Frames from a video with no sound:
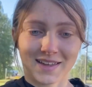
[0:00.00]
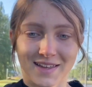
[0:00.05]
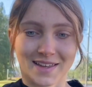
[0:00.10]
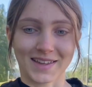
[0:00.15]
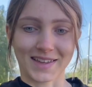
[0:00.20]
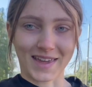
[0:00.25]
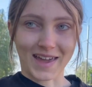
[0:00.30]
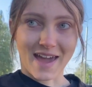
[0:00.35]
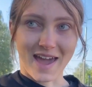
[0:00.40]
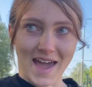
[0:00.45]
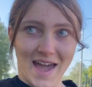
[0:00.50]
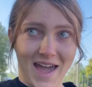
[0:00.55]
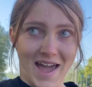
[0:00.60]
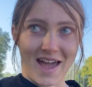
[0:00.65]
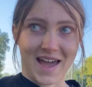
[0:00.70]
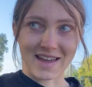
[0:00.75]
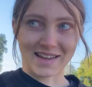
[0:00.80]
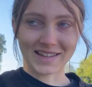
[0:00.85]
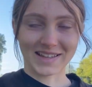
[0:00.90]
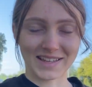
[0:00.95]
Yeah,
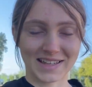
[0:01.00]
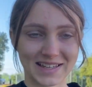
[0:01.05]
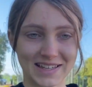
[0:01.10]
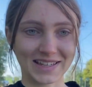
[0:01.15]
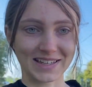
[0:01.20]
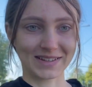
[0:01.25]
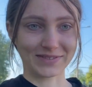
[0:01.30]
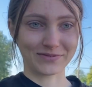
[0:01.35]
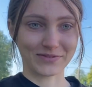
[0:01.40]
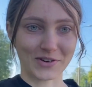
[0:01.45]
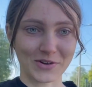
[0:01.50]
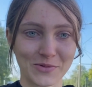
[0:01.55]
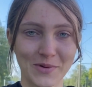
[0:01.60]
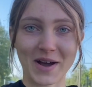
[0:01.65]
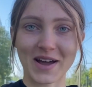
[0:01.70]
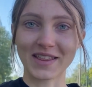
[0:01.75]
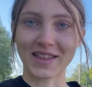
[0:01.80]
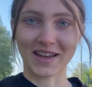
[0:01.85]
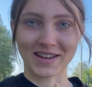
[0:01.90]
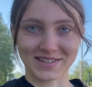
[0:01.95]
for
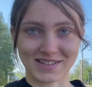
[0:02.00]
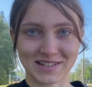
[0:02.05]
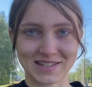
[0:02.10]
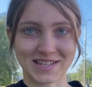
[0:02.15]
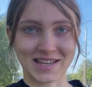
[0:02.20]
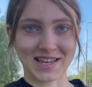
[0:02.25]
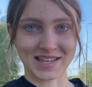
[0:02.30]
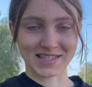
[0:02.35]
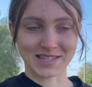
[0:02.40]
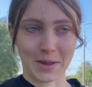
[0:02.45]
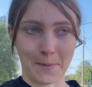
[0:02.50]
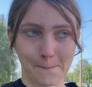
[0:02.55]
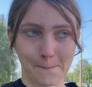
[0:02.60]
one exercise.